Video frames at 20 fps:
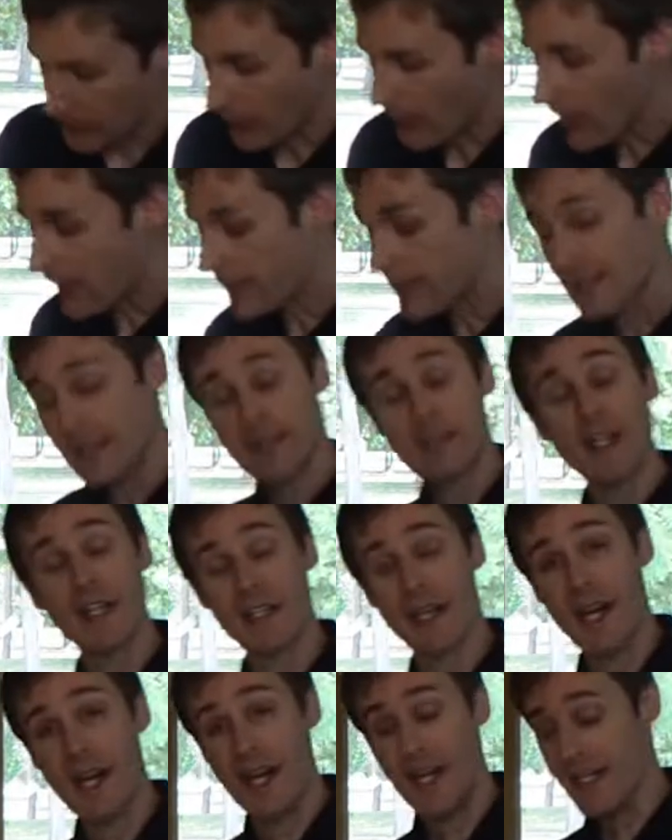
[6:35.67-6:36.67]
So go ahead and leave it
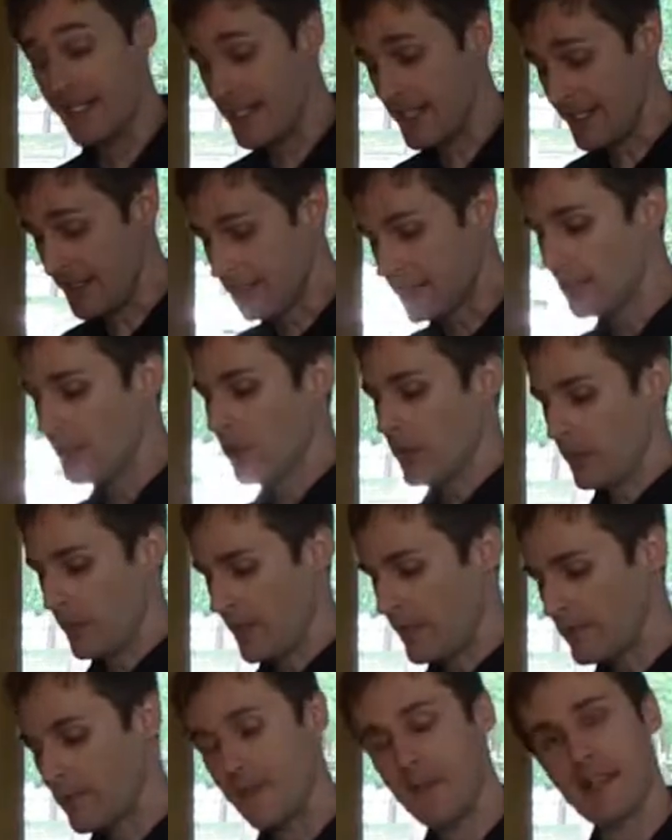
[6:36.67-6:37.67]
on high heat,
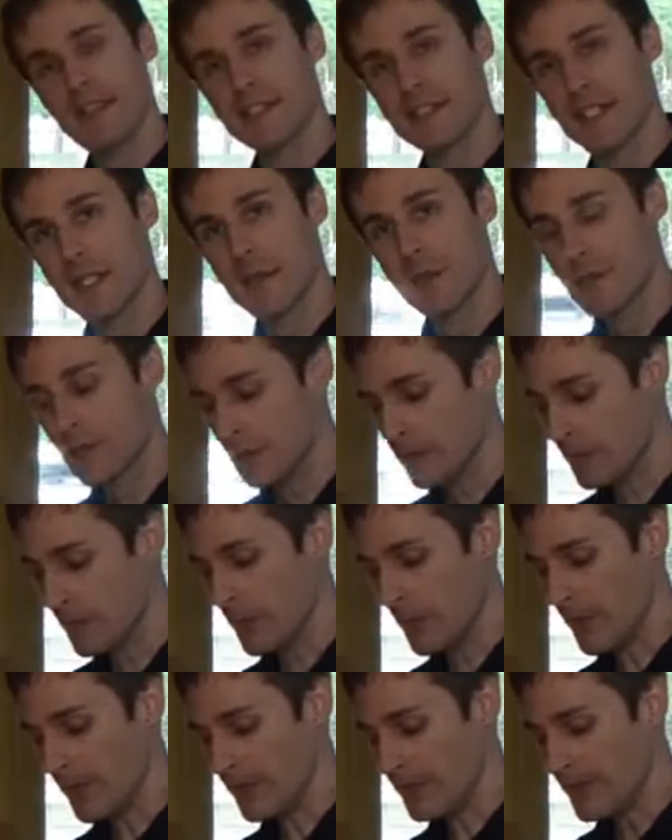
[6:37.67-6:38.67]
wait for that to come to a
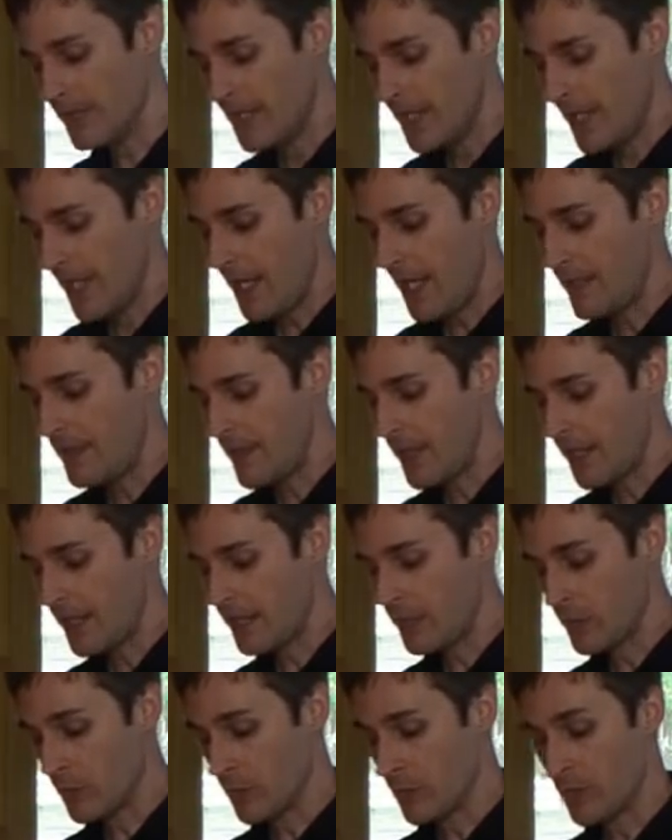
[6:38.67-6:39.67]
boil, and
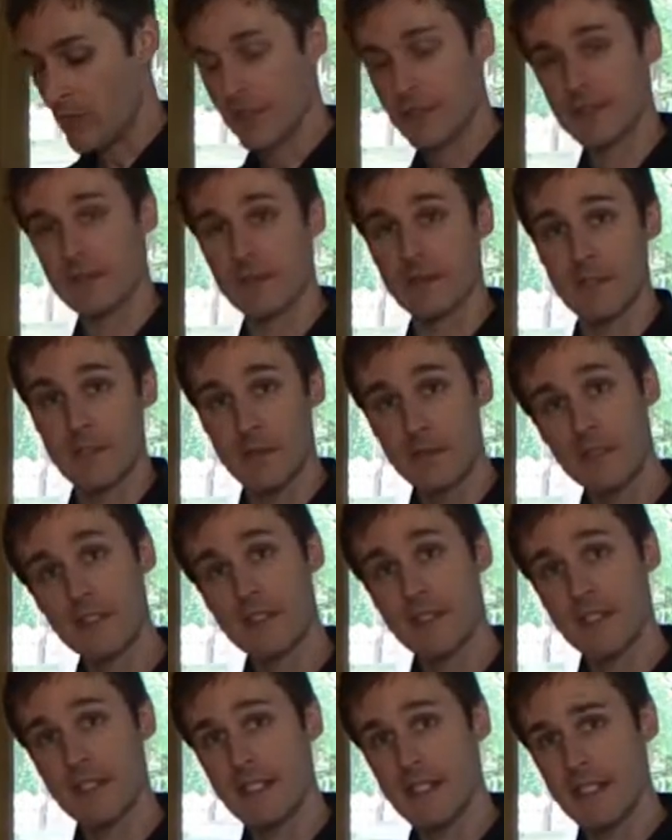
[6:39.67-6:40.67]
then we're going to
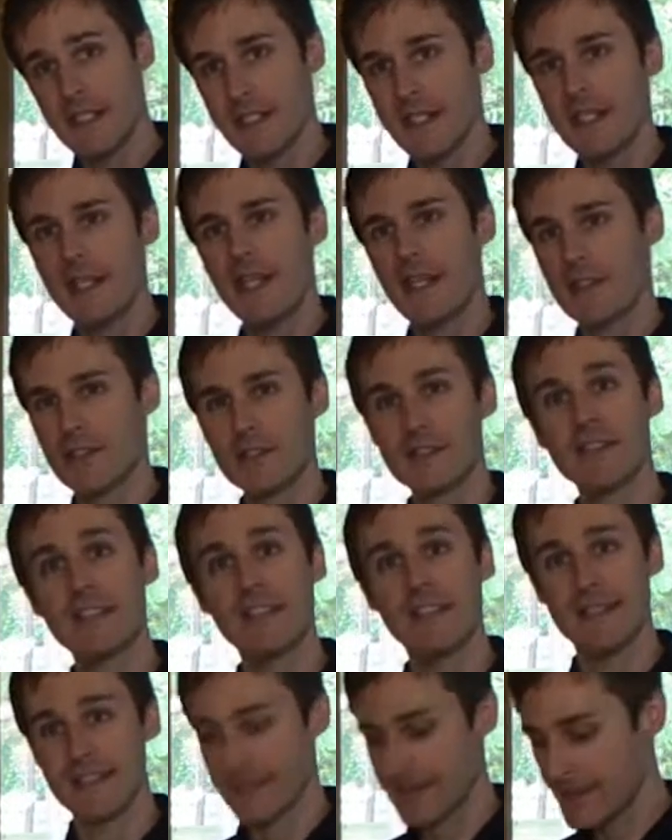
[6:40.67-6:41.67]
reduce the heat and just
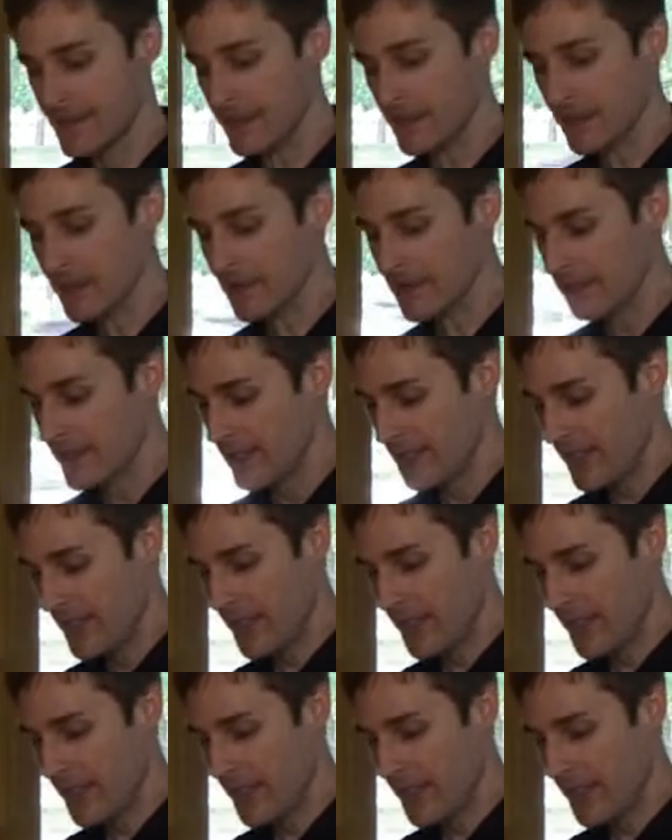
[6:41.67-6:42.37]
let it simmer.